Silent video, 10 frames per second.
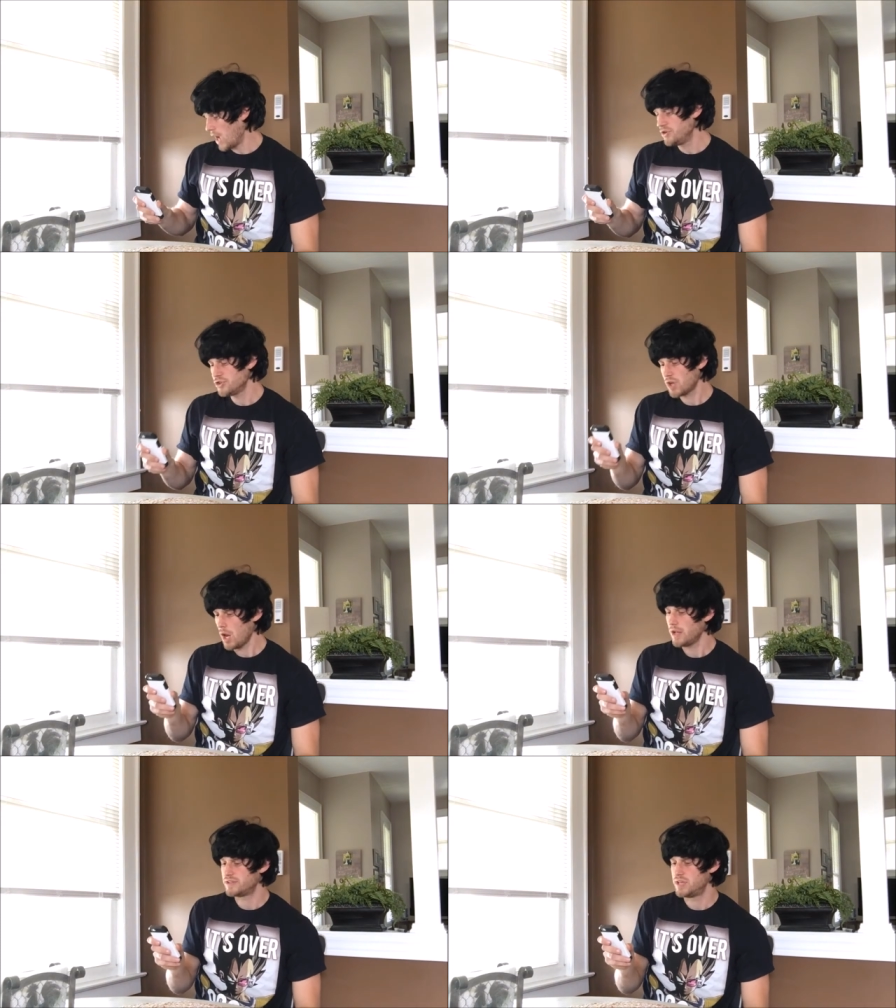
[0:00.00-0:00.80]
I just
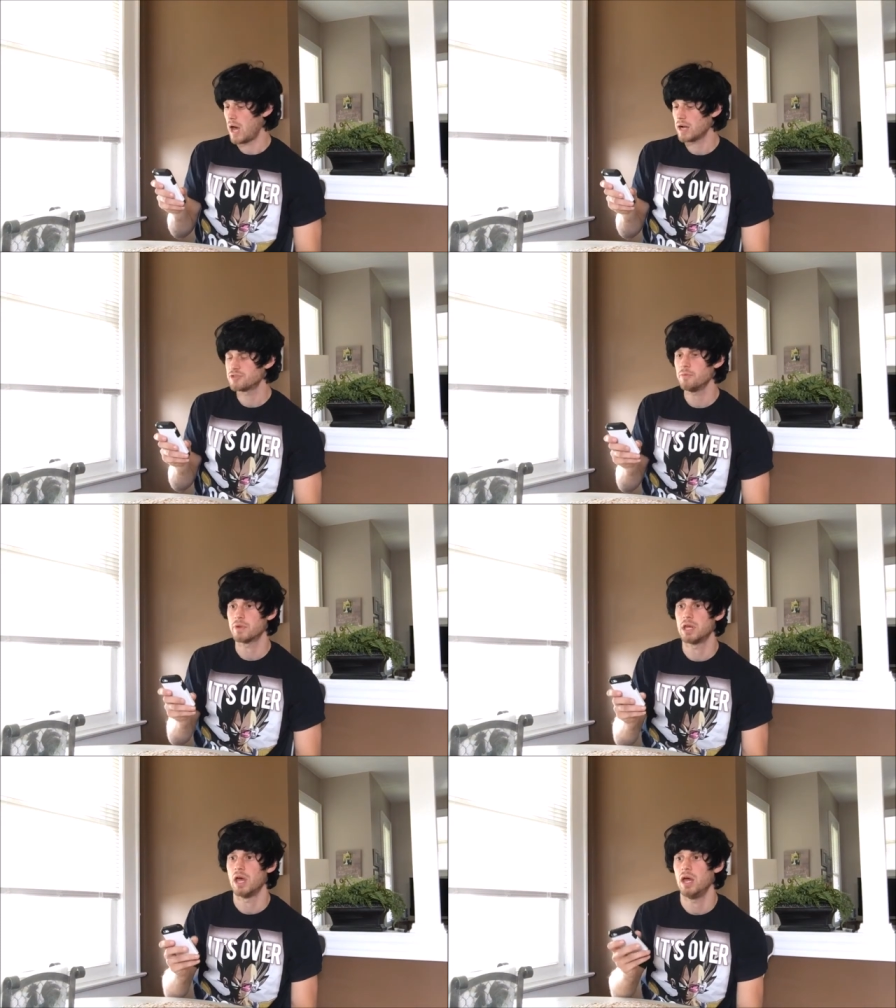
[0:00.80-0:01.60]
got a text from
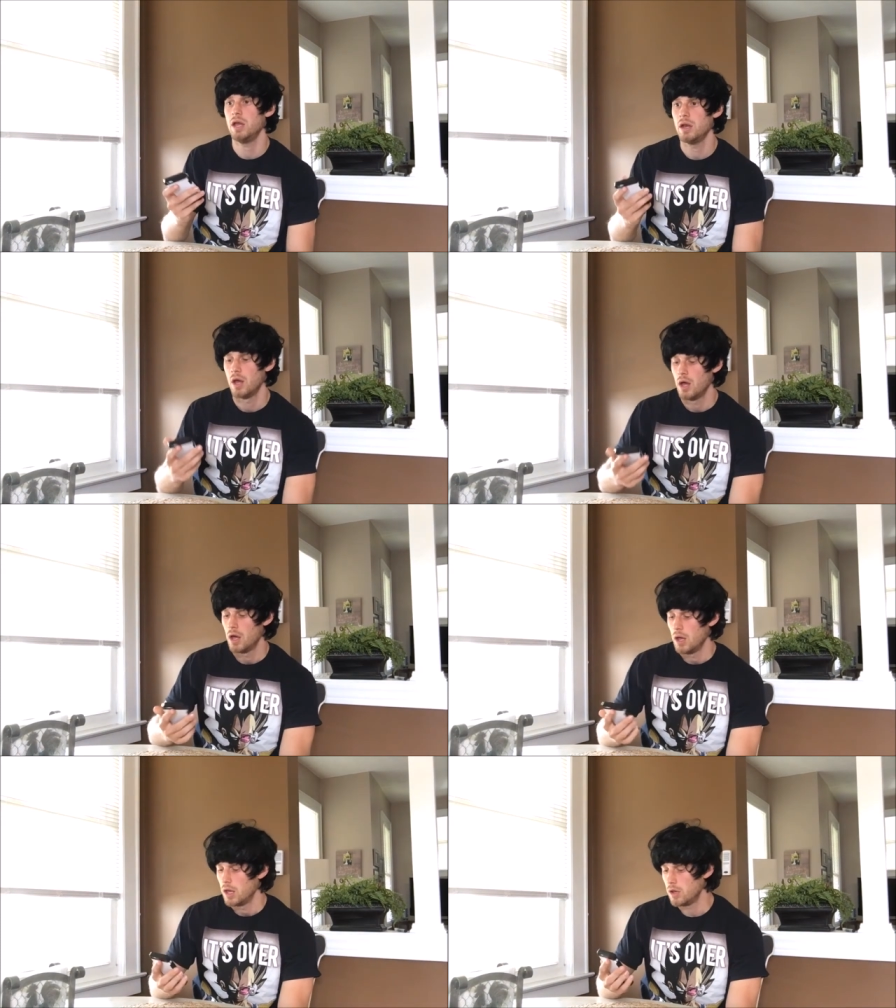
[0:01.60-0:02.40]
Ken.
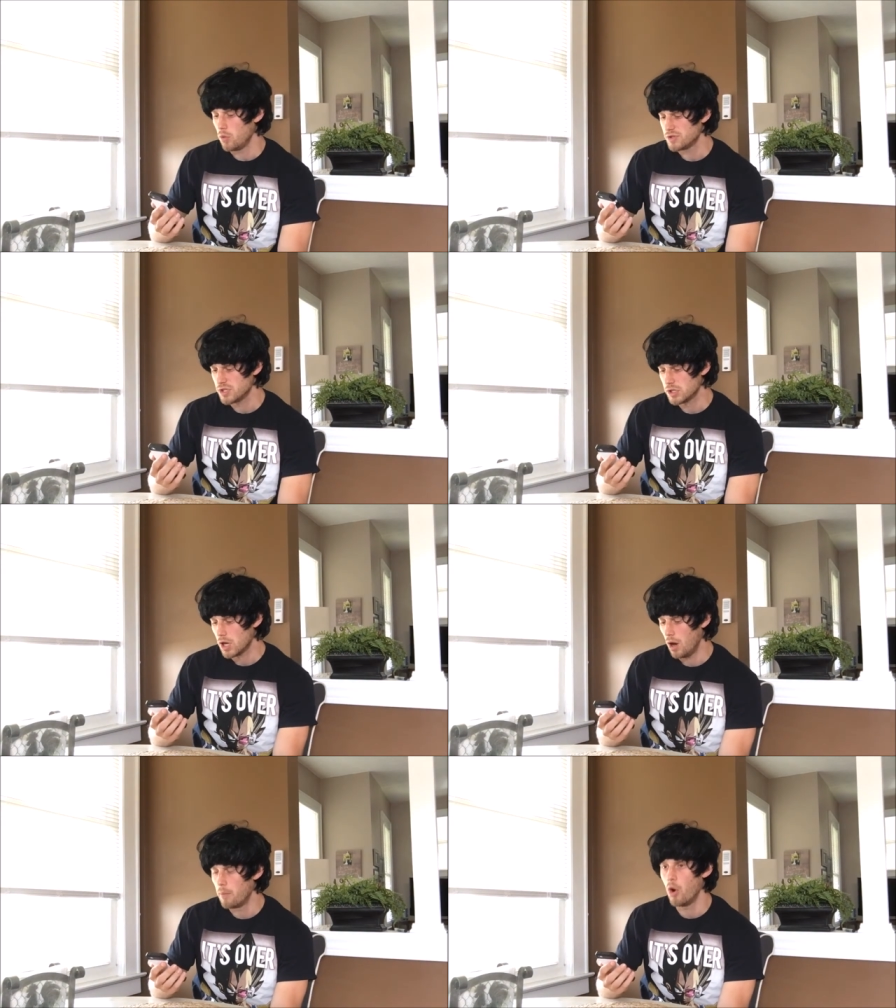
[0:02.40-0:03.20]
He wants to
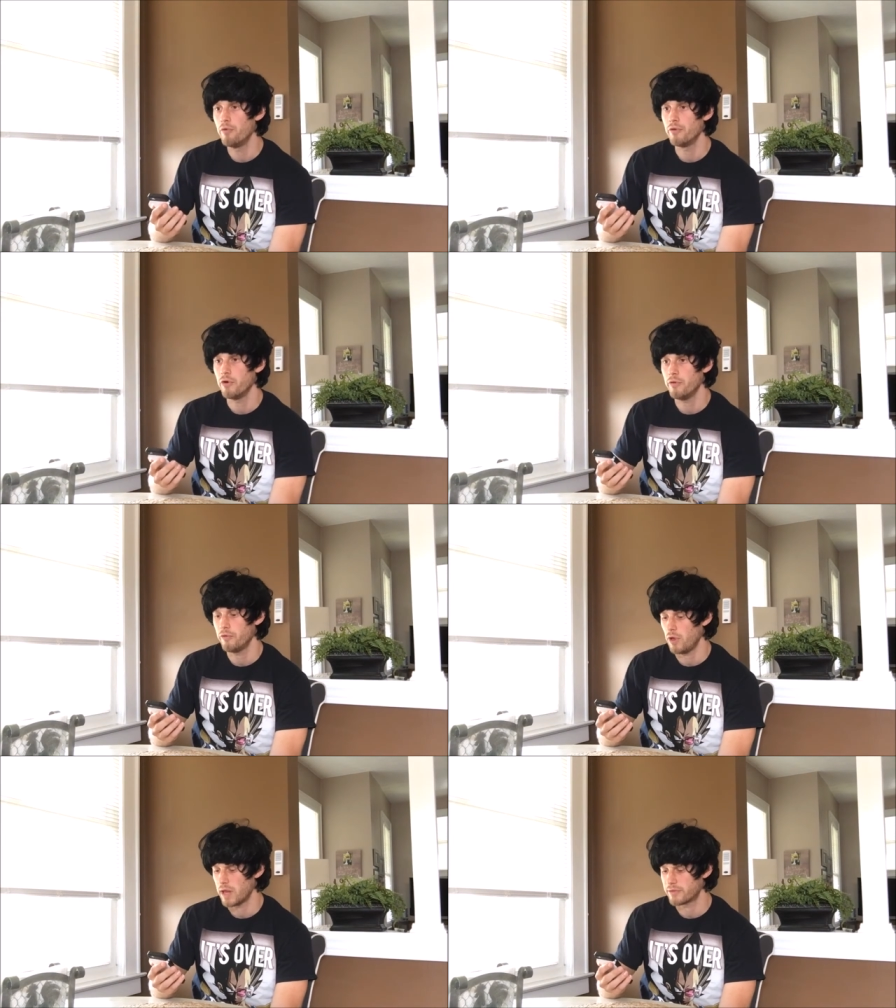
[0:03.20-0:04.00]
come over
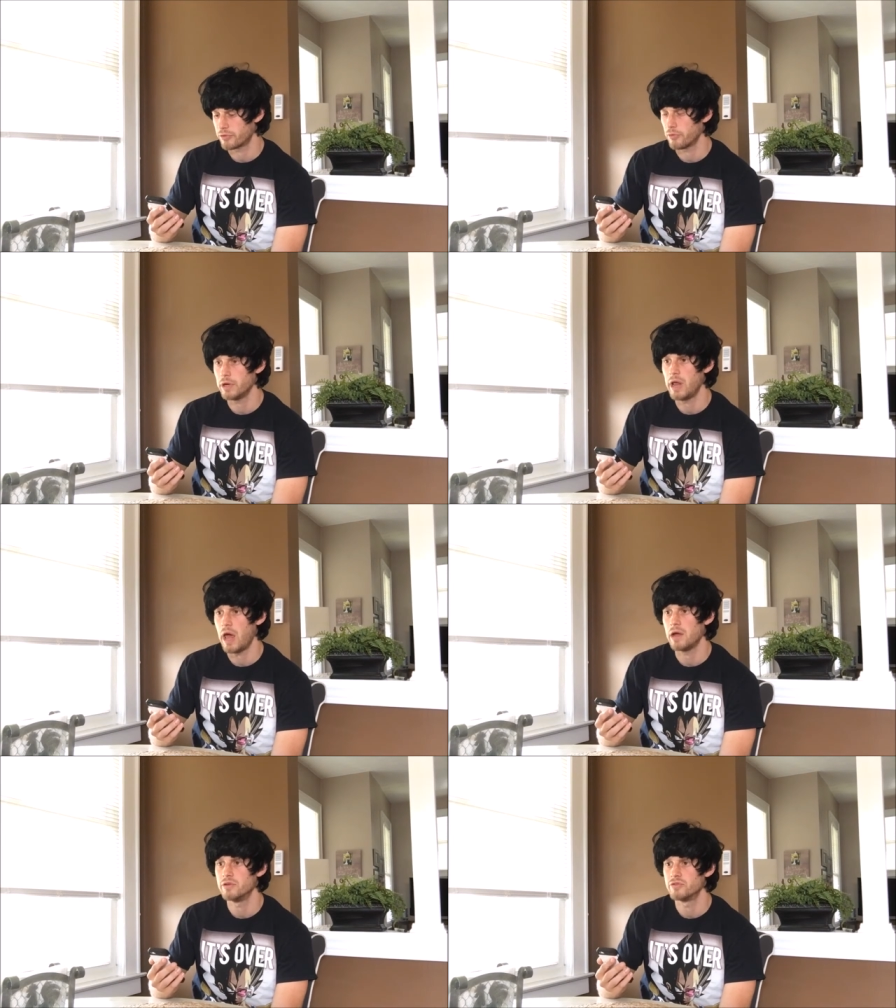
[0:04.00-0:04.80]
for like 3
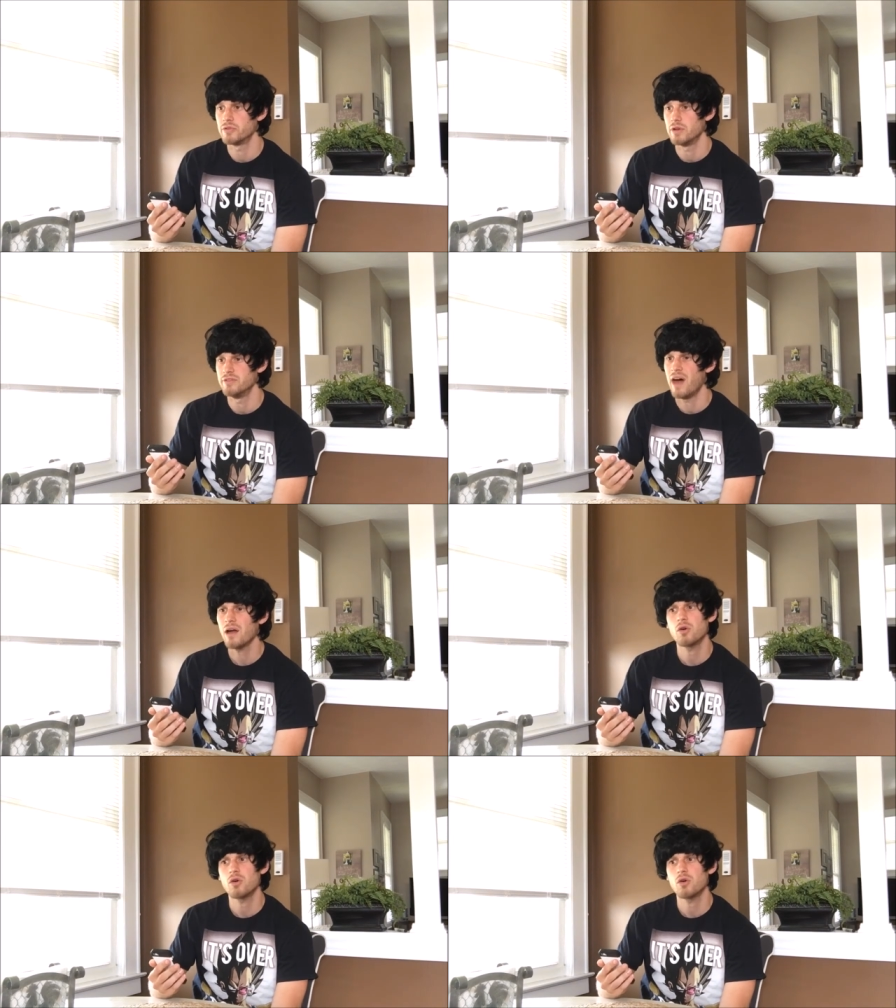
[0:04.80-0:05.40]
days. Is that